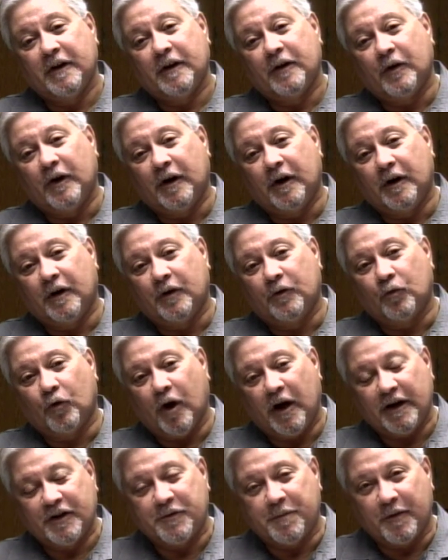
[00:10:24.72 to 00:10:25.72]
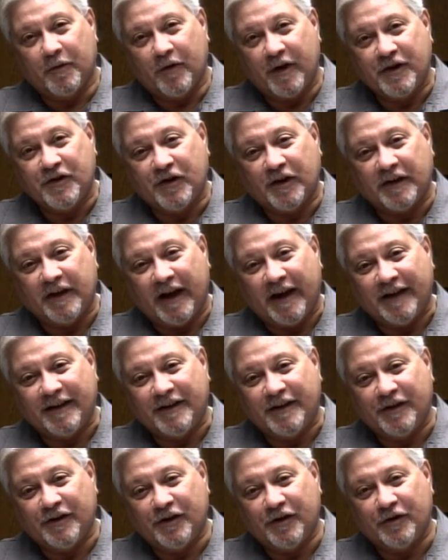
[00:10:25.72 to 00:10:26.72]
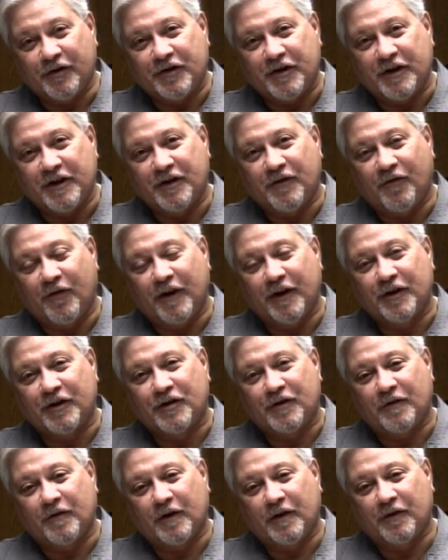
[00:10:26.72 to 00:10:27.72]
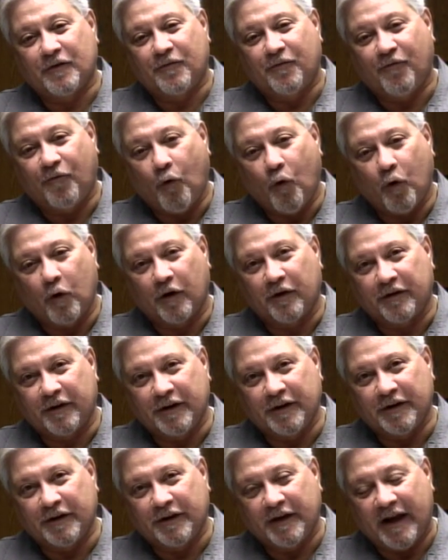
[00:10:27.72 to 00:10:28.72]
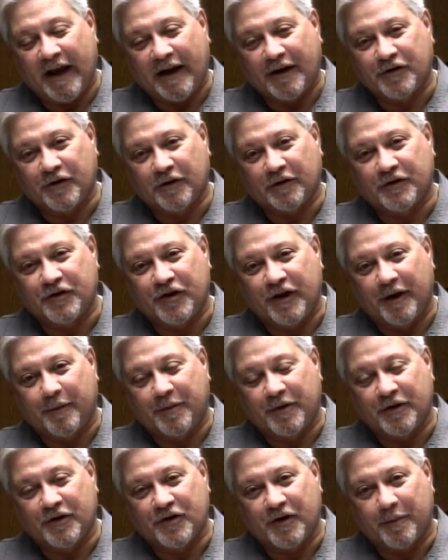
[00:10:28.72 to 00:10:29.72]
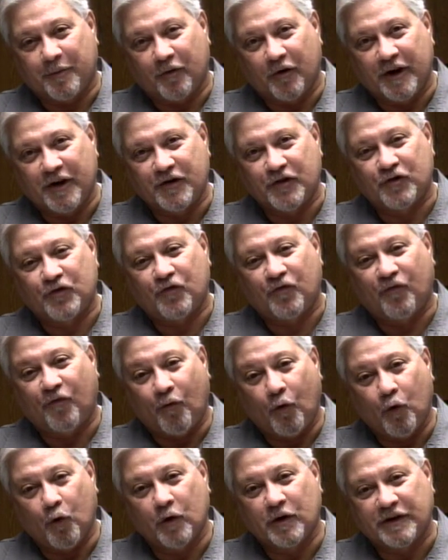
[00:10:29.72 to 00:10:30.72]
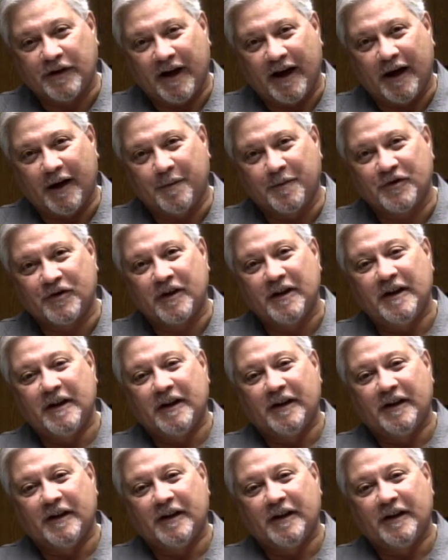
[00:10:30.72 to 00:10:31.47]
Ron's been racing 19 years. He's finished 4th in the national championship race 4 times.